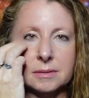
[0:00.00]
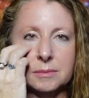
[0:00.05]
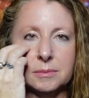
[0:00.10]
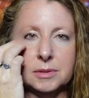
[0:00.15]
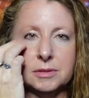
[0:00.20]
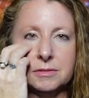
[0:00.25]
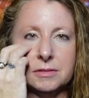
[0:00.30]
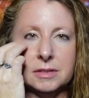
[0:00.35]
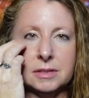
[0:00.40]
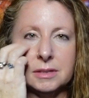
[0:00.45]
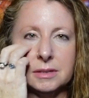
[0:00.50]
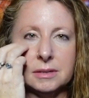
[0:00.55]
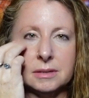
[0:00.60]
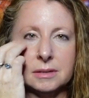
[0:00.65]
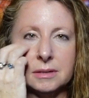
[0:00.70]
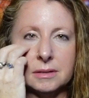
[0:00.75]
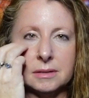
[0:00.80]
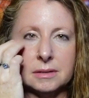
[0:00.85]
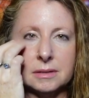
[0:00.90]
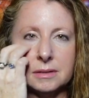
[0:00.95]
Moving
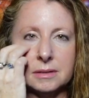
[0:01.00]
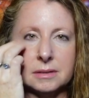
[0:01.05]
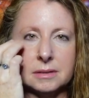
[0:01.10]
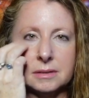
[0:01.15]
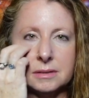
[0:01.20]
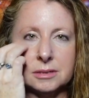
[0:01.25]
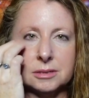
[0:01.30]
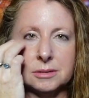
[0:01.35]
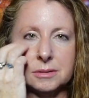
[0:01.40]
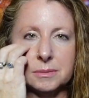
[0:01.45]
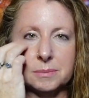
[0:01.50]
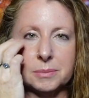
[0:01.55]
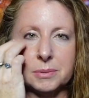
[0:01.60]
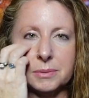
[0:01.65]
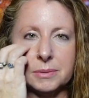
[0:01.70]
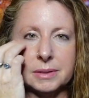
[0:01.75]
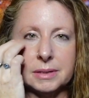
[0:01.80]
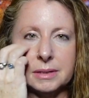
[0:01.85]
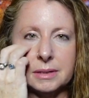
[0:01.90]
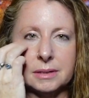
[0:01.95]
on to the
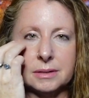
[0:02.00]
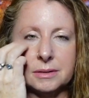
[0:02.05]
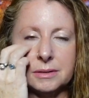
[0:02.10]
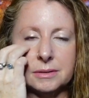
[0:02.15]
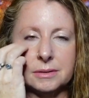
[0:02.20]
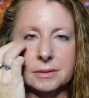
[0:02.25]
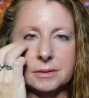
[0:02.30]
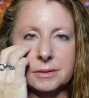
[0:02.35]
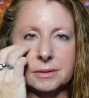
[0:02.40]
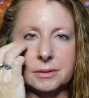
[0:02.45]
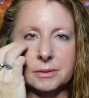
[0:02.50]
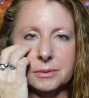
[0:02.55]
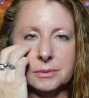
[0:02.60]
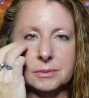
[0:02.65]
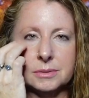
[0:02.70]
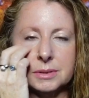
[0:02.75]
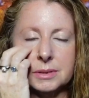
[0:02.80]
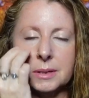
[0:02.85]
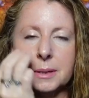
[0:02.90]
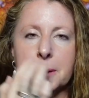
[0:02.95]
point under your
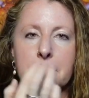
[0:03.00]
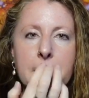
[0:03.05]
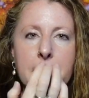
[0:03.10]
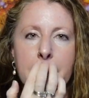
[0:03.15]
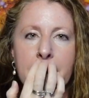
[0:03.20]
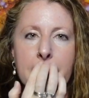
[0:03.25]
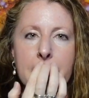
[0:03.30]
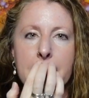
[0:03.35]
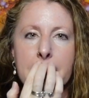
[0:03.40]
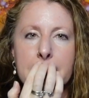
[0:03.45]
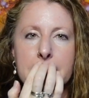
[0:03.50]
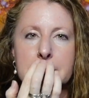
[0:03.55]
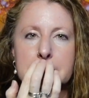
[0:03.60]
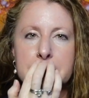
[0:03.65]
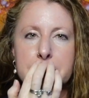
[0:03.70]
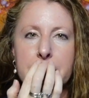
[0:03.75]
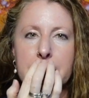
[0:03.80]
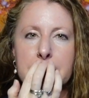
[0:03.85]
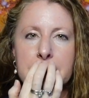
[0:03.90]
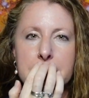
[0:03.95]
nose.
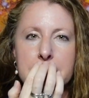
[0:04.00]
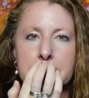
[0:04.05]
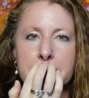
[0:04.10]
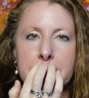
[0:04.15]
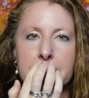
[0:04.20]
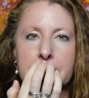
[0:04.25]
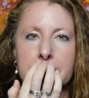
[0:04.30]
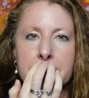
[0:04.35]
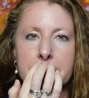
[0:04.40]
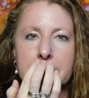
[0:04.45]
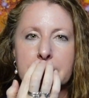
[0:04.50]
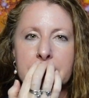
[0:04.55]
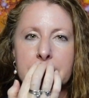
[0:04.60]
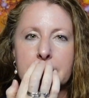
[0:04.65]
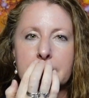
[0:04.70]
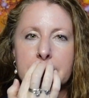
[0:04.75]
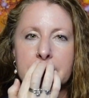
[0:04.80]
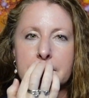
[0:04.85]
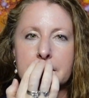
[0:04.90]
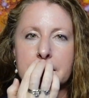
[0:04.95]
This pain on the back of my
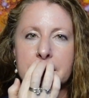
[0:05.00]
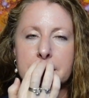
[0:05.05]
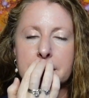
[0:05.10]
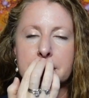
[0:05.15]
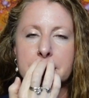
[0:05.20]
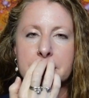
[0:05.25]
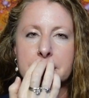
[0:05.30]
head.